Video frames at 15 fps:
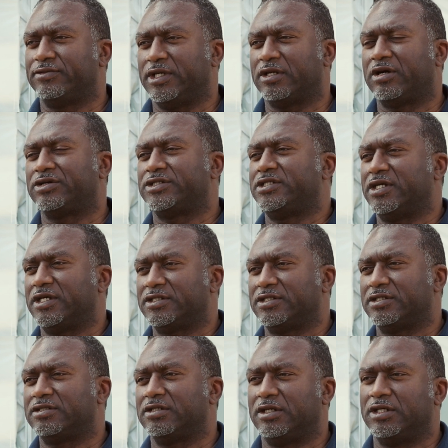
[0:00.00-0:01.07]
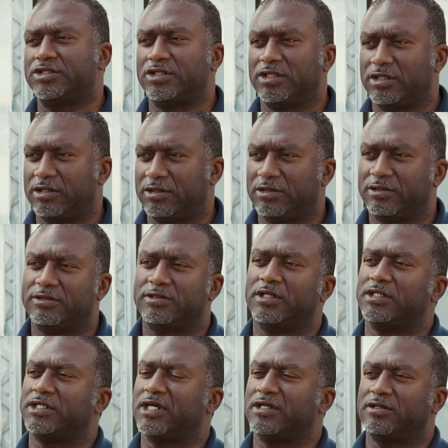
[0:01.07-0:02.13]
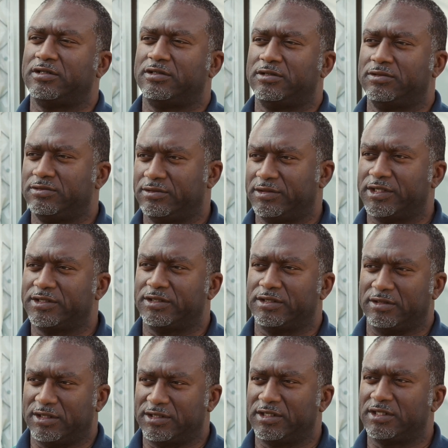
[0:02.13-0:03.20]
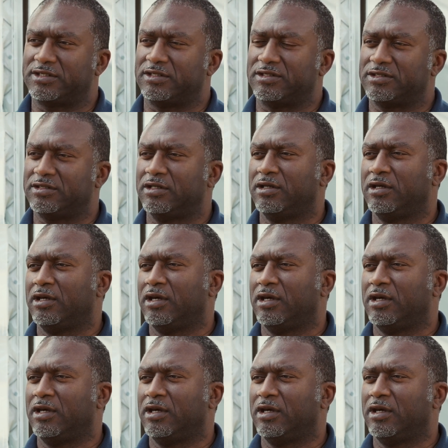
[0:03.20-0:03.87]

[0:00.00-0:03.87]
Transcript: NRCS's engineers and technical assistance,